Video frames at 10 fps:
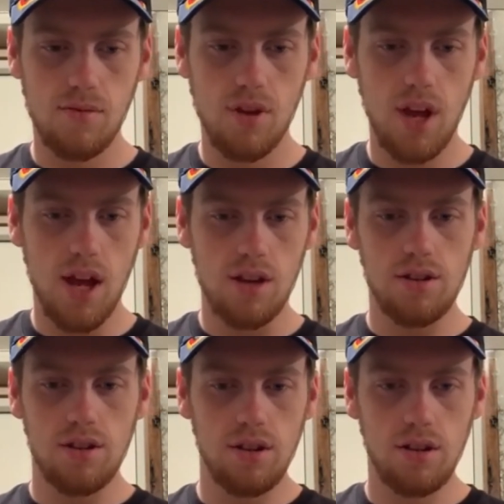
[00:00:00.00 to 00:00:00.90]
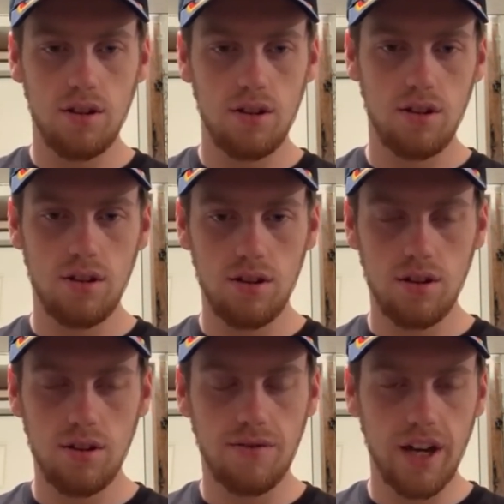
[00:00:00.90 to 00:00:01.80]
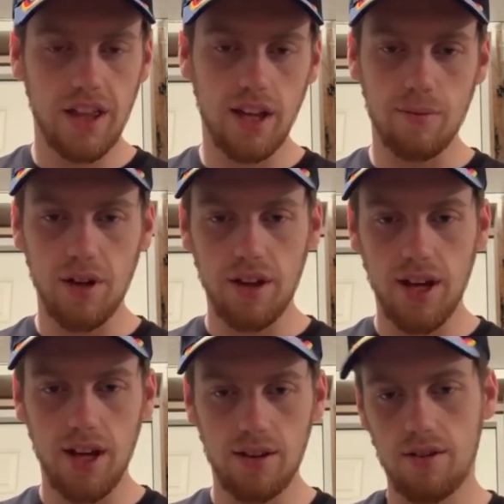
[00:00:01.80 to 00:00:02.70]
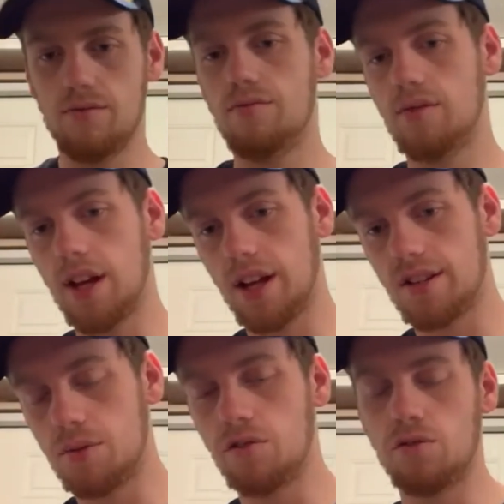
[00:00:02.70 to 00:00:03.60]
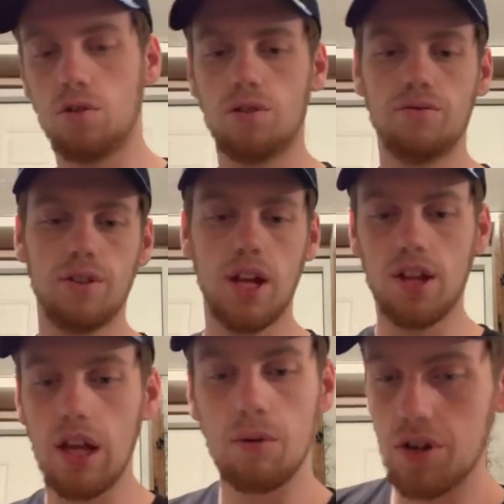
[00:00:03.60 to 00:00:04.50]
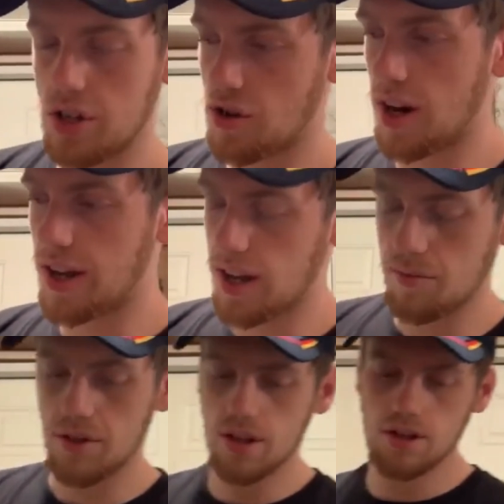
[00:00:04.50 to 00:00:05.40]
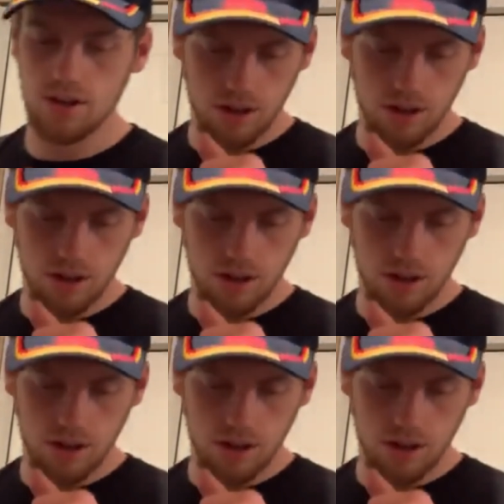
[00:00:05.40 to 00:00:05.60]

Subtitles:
And the funny thing about that, like I said before, they were just trying to get him to...